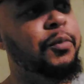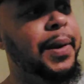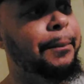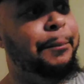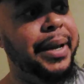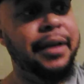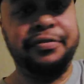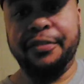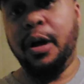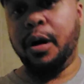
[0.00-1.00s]
We beat
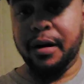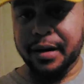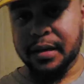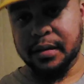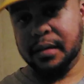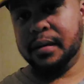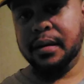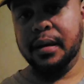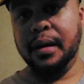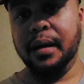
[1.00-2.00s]
Florida.
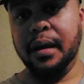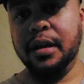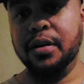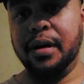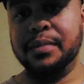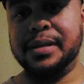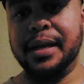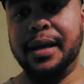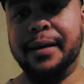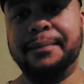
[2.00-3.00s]
You know what I'm
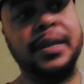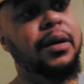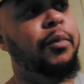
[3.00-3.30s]
saying?